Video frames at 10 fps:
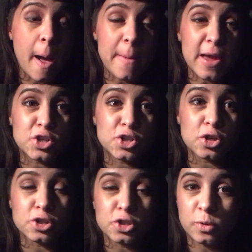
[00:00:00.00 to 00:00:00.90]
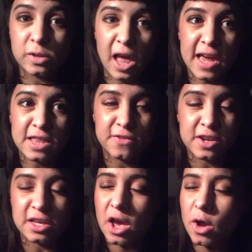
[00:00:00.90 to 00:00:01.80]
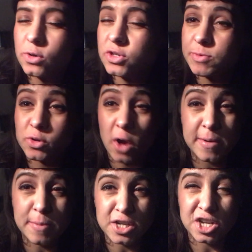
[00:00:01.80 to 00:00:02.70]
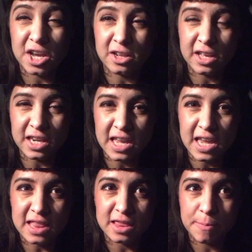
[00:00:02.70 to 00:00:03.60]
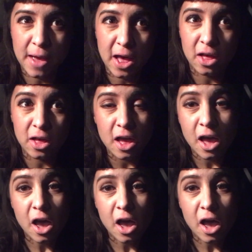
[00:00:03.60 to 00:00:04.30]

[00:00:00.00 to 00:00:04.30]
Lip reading: make sure to like the video, subscribe to my channel, and hit the bell